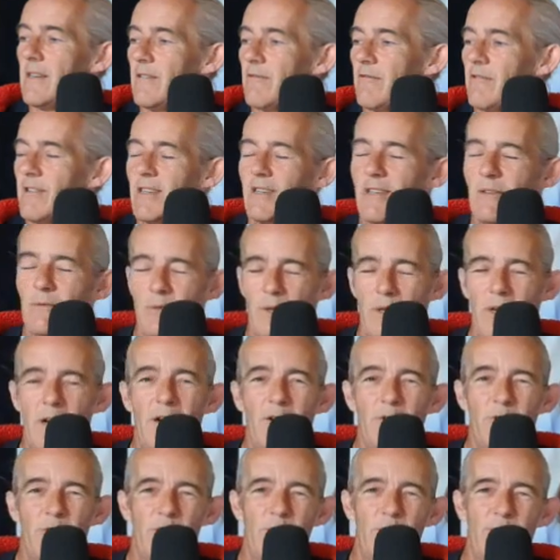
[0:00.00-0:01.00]
Really, we
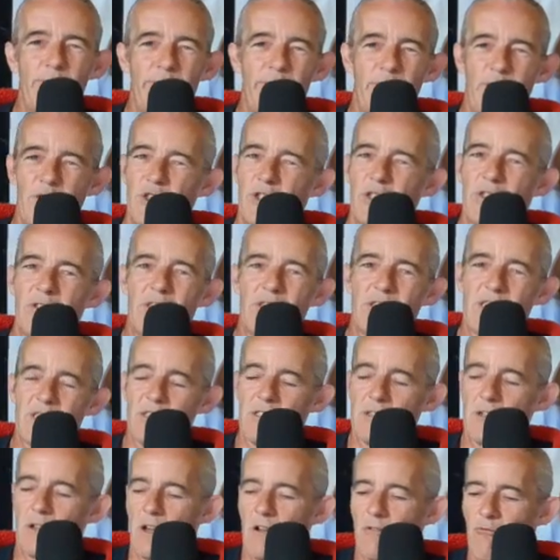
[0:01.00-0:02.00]
all know fishing
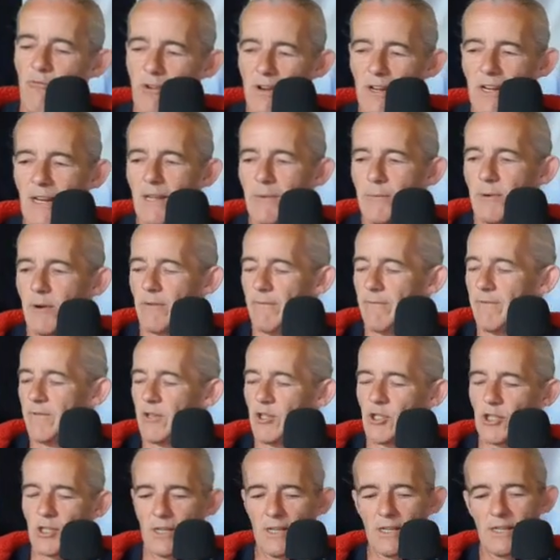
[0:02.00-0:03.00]
isn't really about
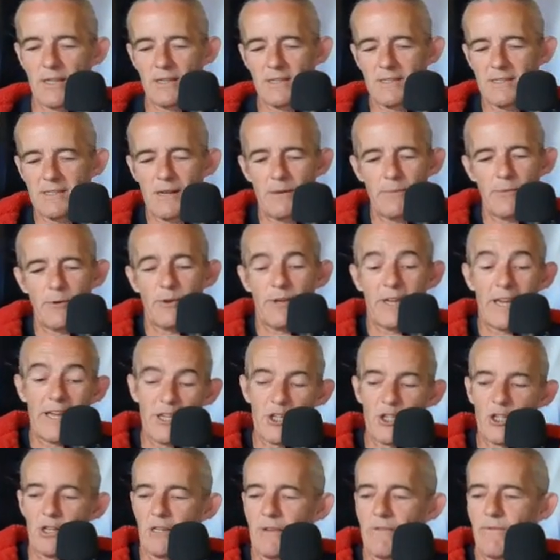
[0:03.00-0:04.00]
fishing. It's not about
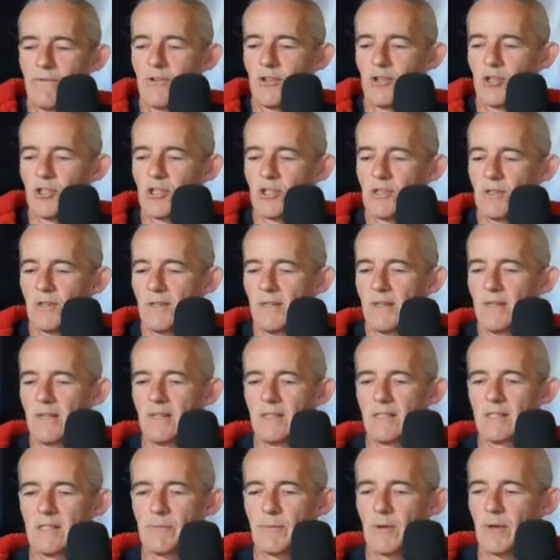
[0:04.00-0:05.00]
catching a fish.
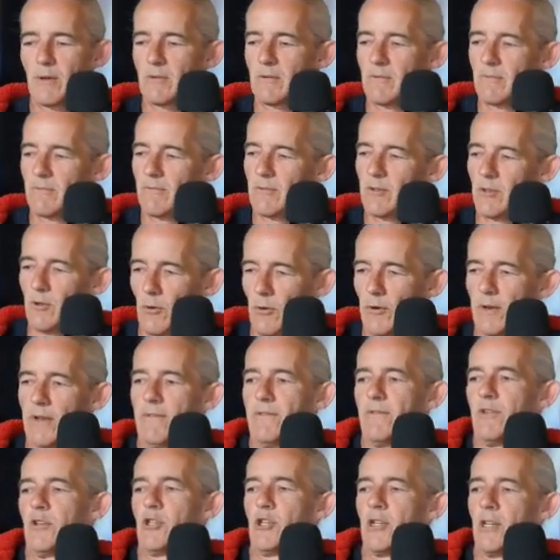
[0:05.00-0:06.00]
It's about going
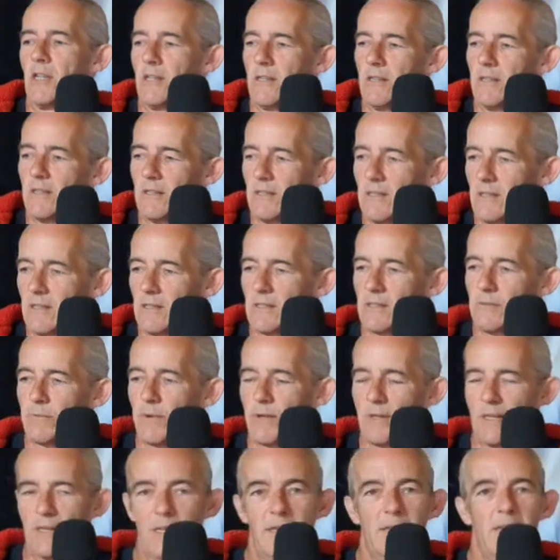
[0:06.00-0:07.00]
fishing,
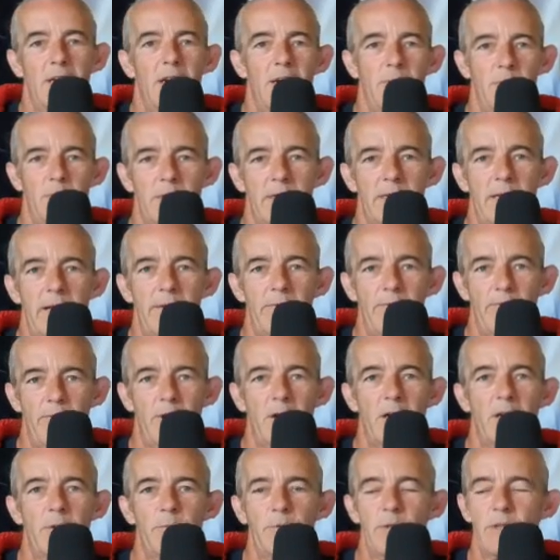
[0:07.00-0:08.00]
spending time in that
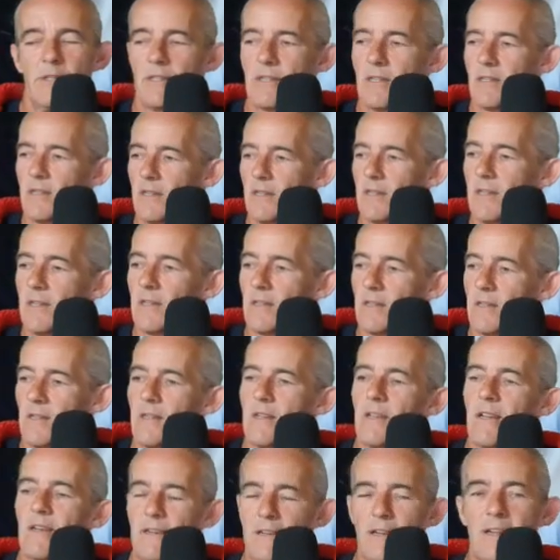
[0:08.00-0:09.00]
environment
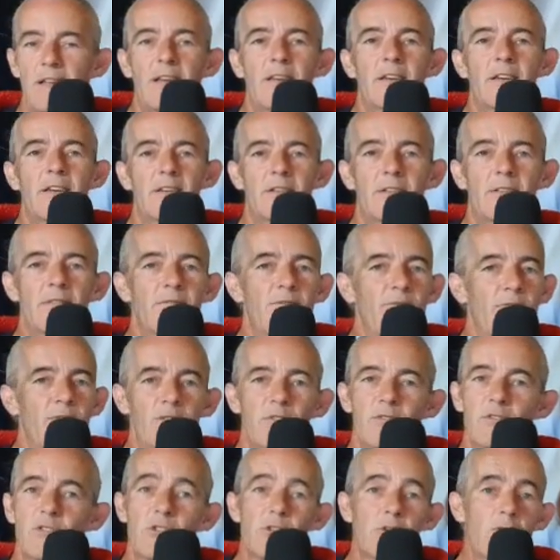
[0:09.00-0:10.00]
and thinking
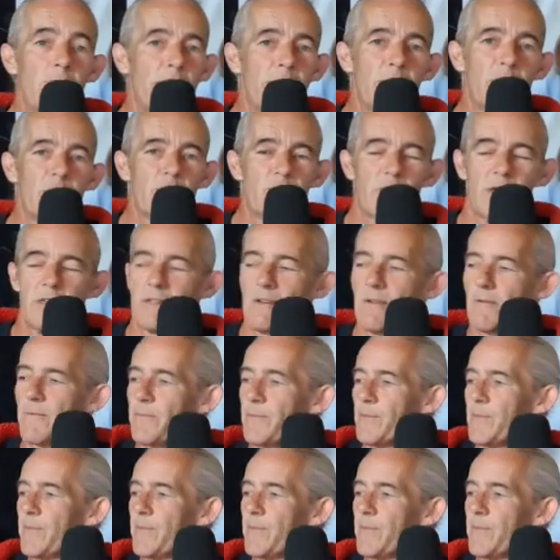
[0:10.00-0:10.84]
stupid shit